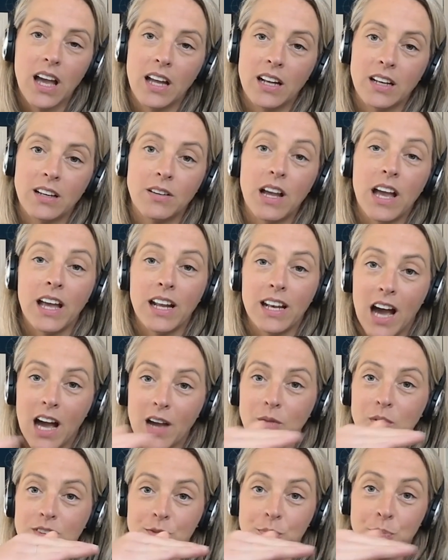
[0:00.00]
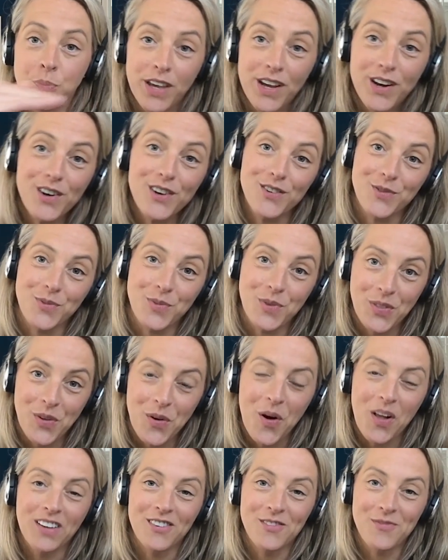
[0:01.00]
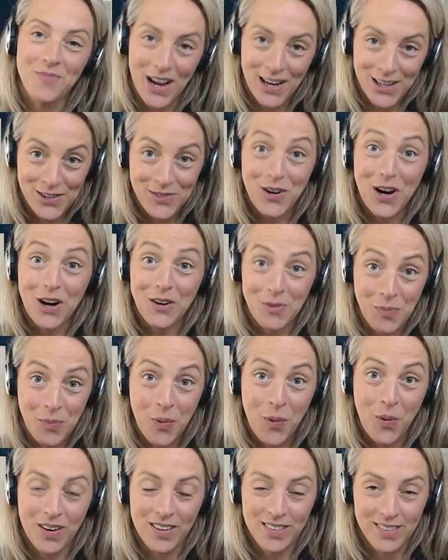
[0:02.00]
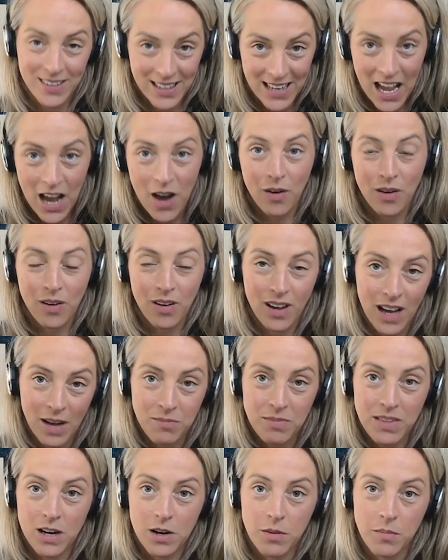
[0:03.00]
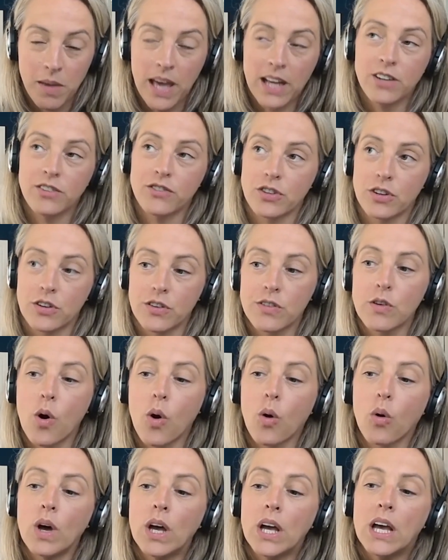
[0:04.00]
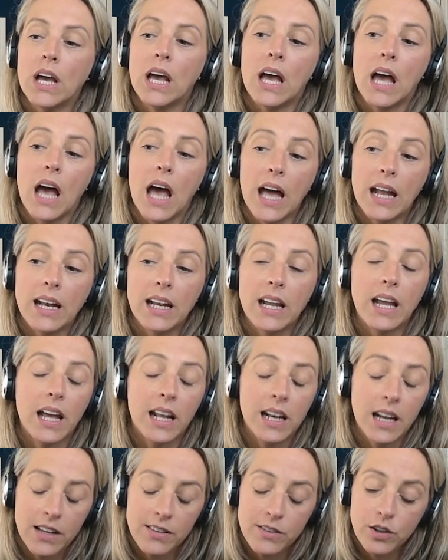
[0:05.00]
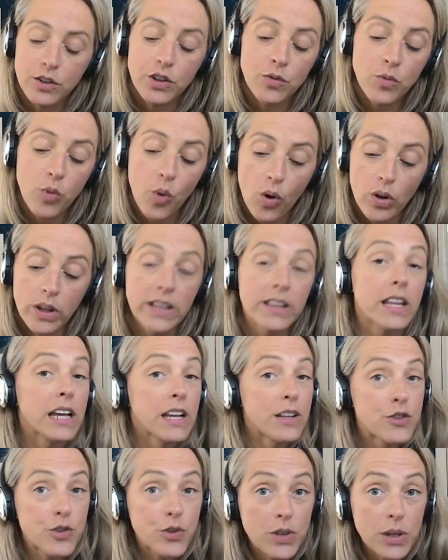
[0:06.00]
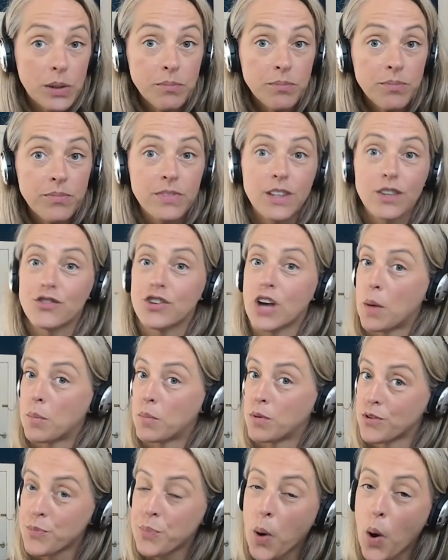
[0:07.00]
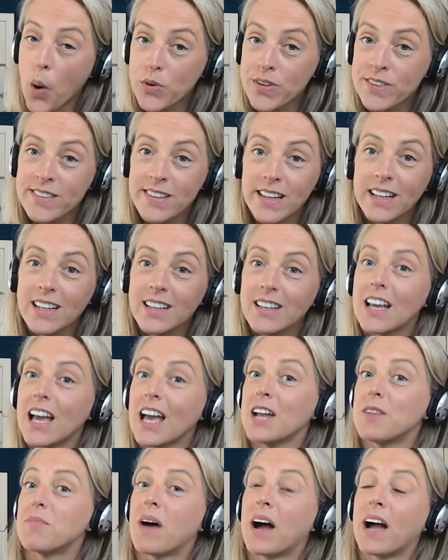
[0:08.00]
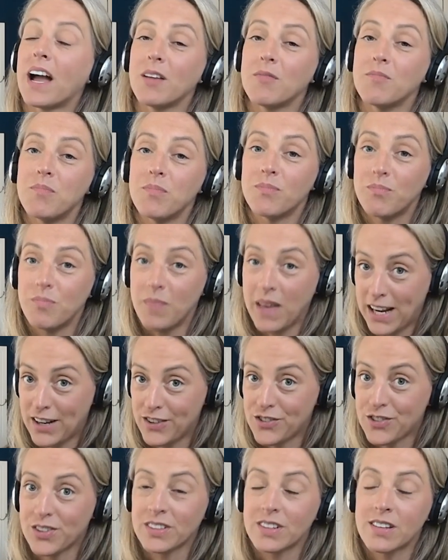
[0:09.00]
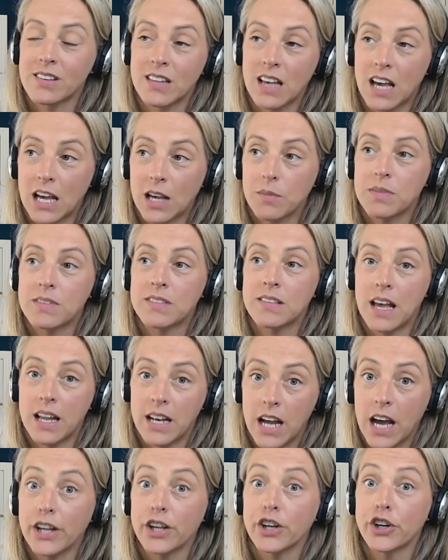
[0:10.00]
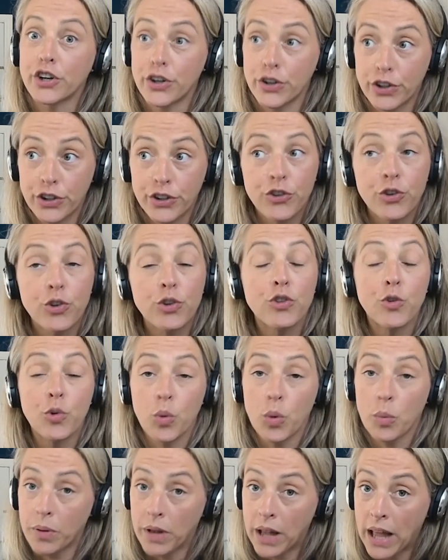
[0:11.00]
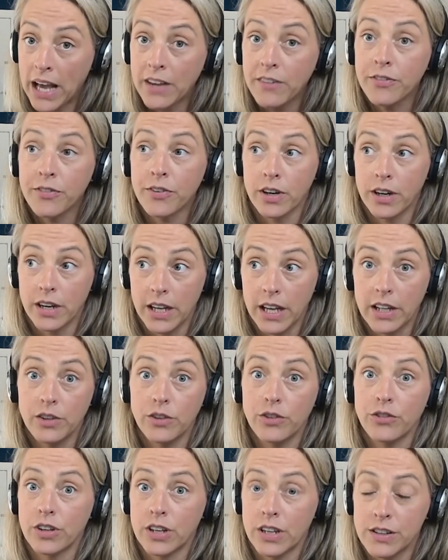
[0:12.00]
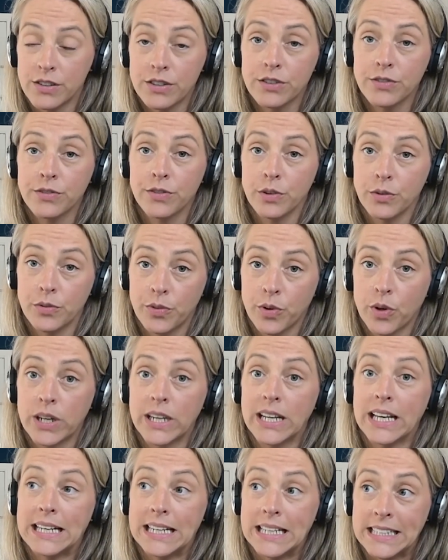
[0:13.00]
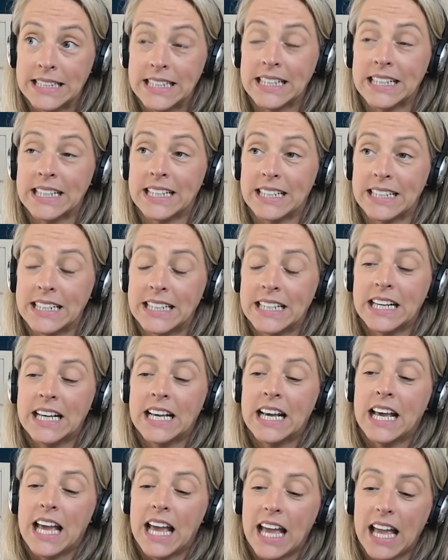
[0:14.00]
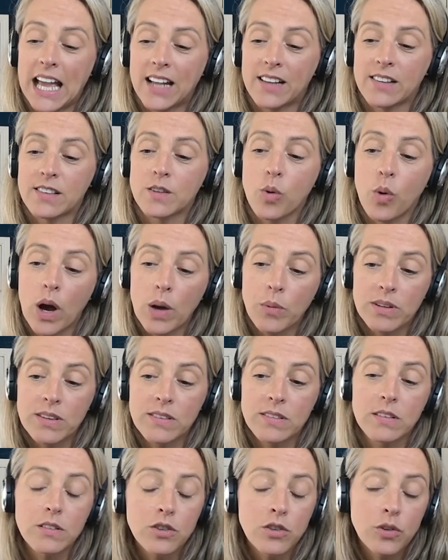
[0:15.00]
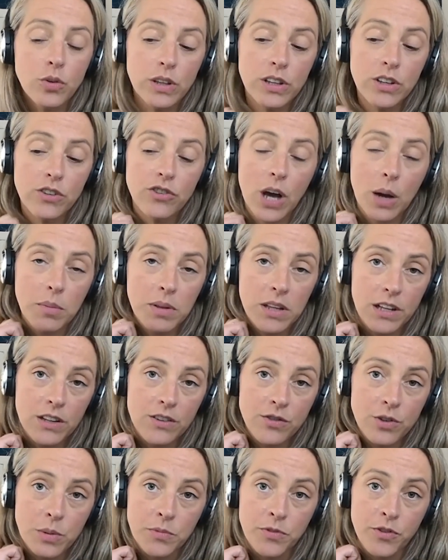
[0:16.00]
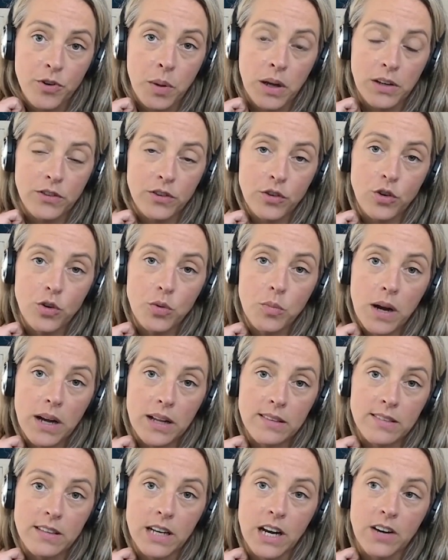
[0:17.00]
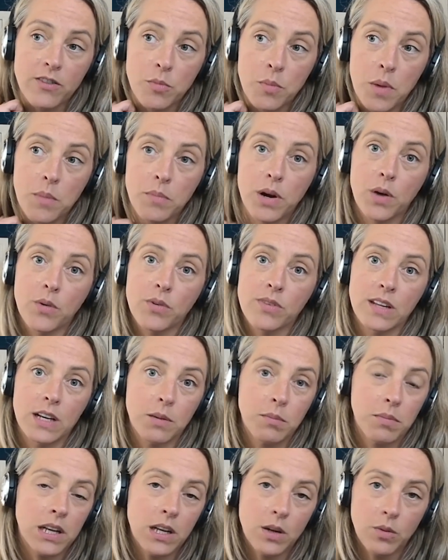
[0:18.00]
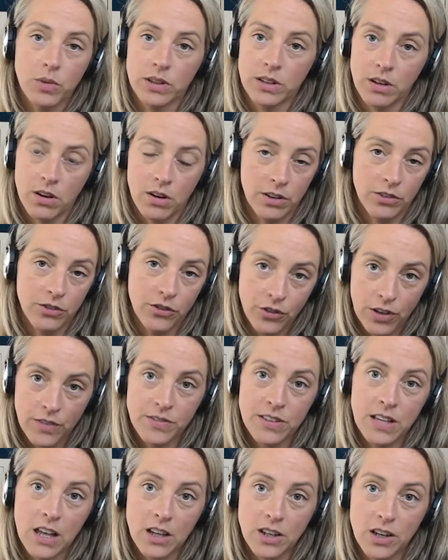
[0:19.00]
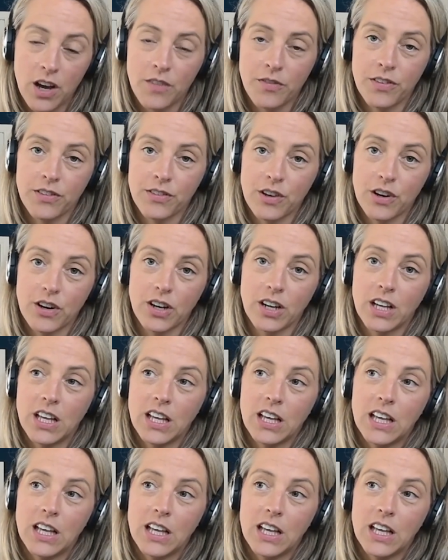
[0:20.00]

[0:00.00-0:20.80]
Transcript: And I was peers with all of my direct reports, and now I'm their manager. So, and I took the role in the interim. The job was posted, and my manager at the time said, I encourage you to apply for it and you should interview for it. And I did. And so I was doing the job in the interim for about 2 months. And I remember I was in a meeting with our chief talent officer.